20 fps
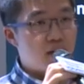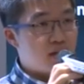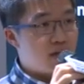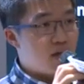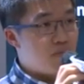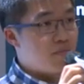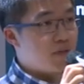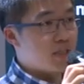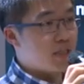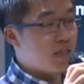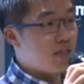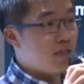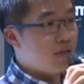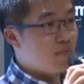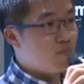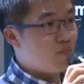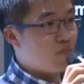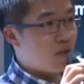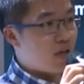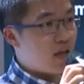a company,
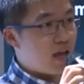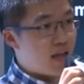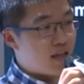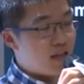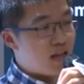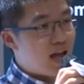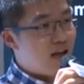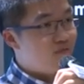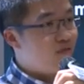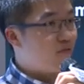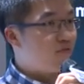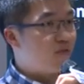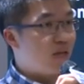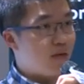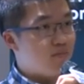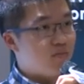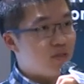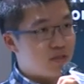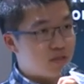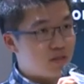and half of
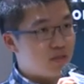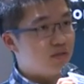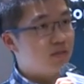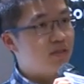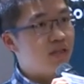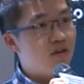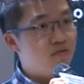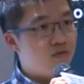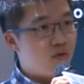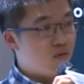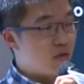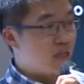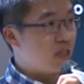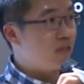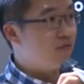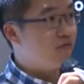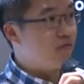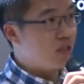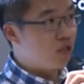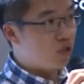them is self-owned,
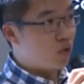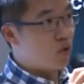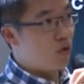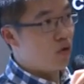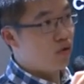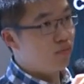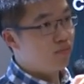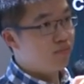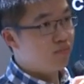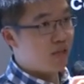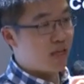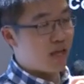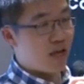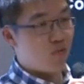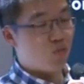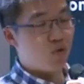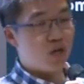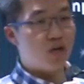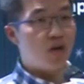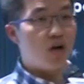individual-owned,
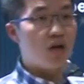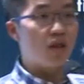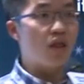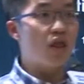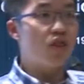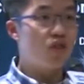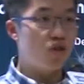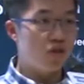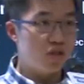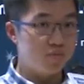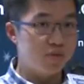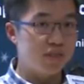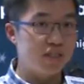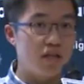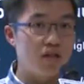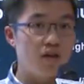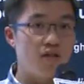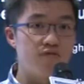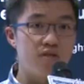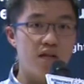and we got
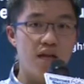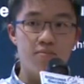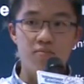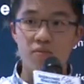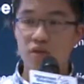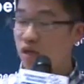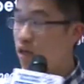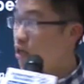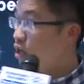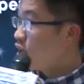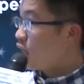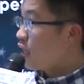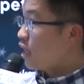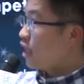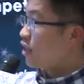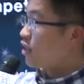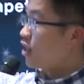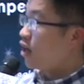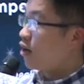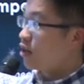30% of them
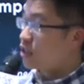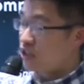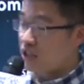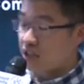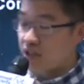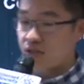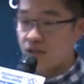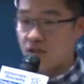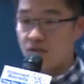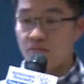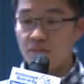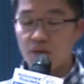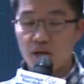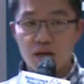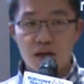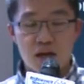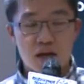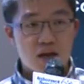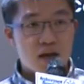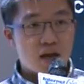under our system.
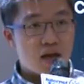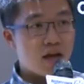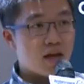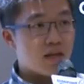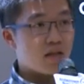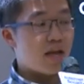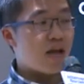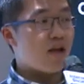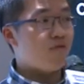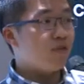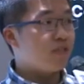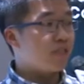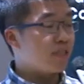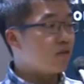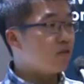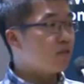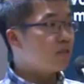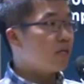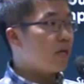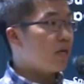And every
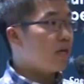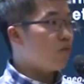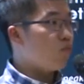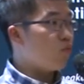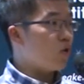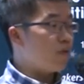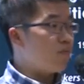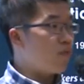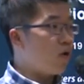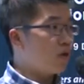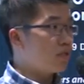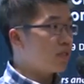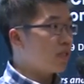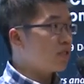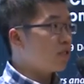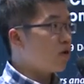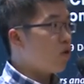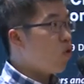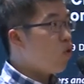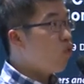single day, we
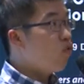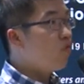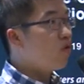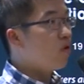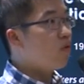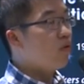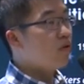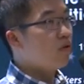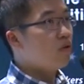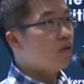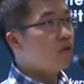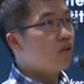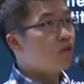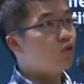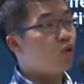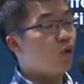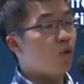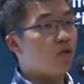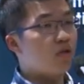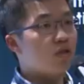process over
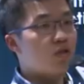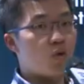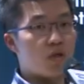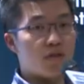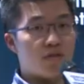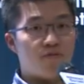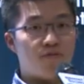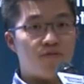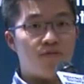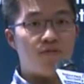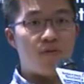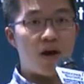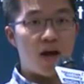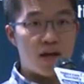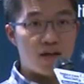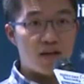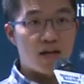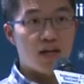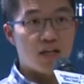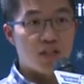
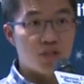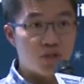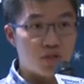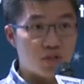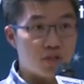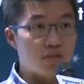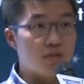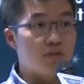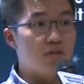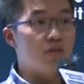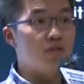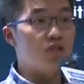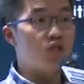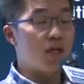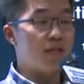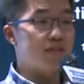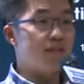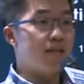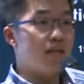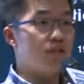2,500
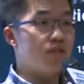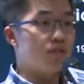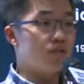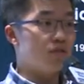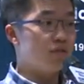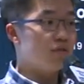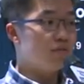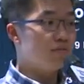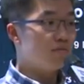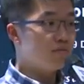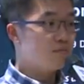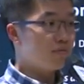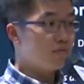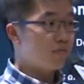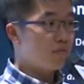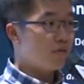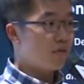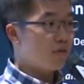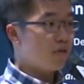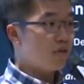transactions
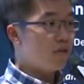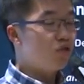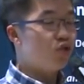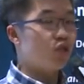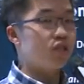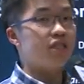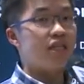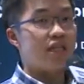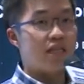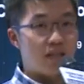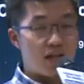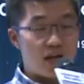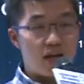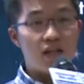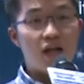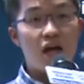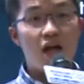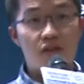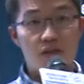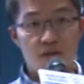just in
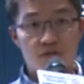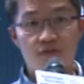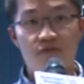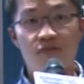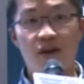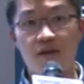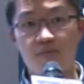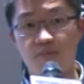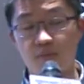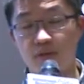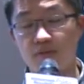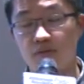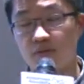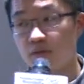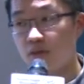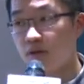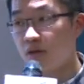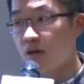under 5 months.